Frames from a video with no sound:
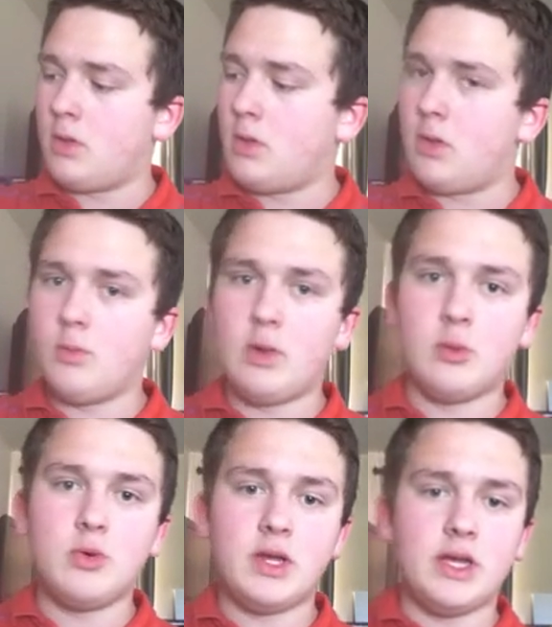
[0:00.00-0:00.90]
We will
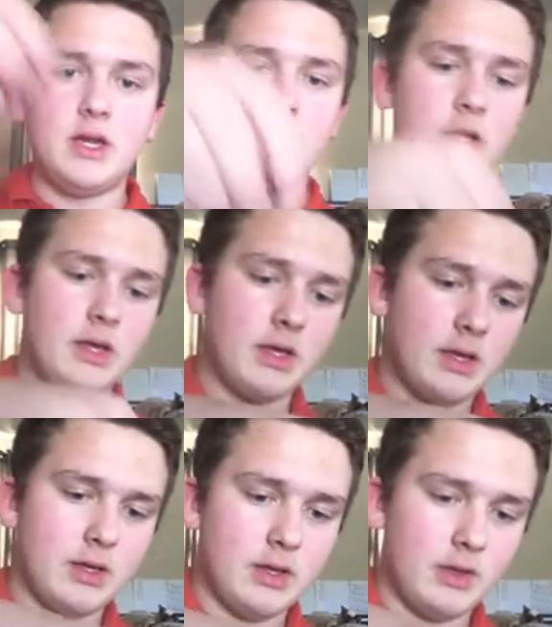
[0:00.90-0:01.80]
need
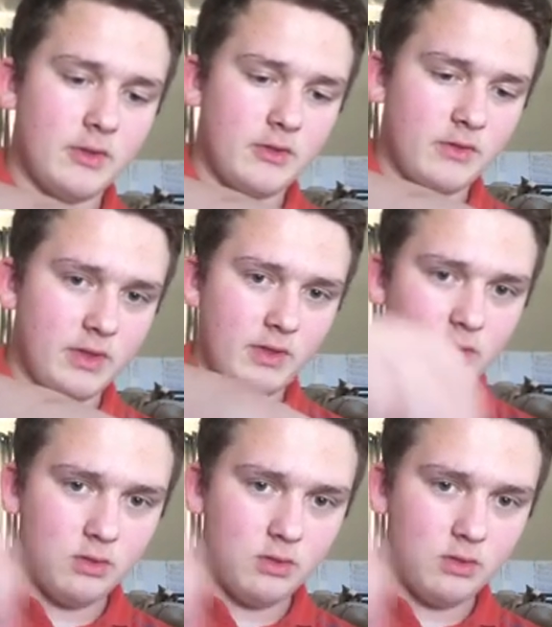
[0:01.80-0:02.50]
this.